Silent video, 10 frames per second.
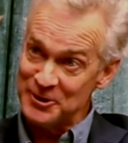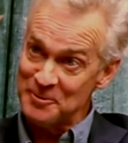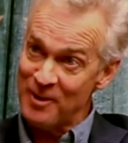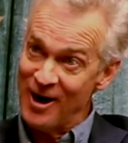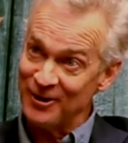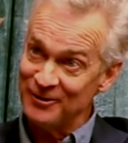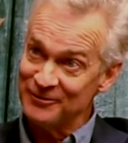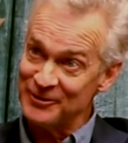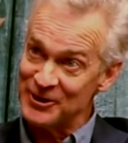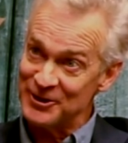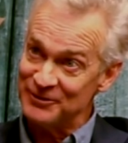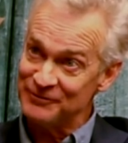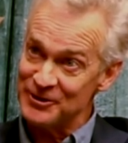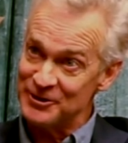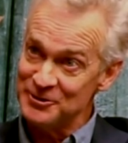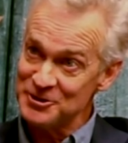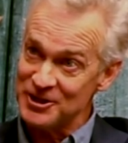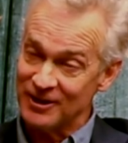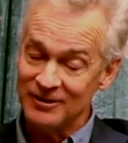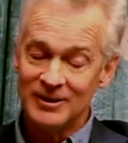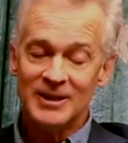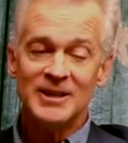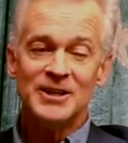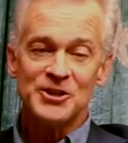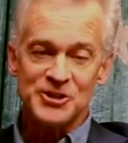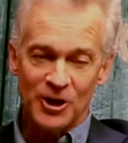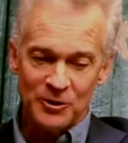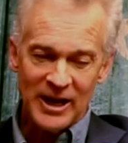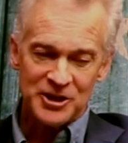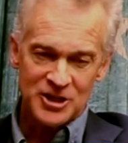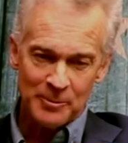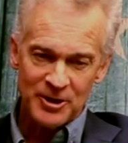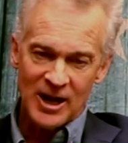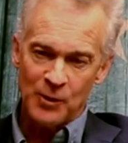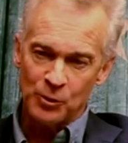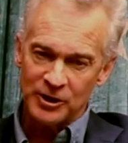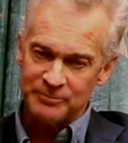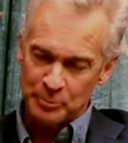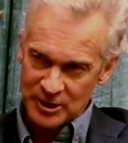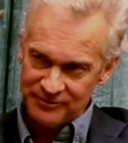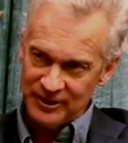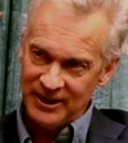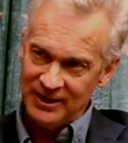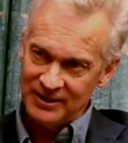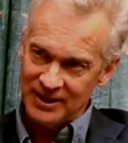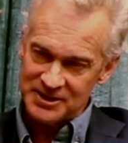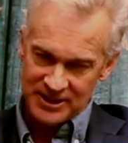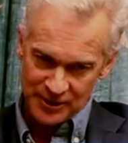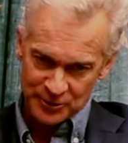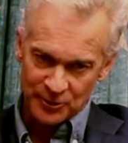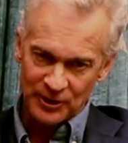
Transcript: new model for their for their news channel. So yeah, Shepard and I worked briefly uh, together in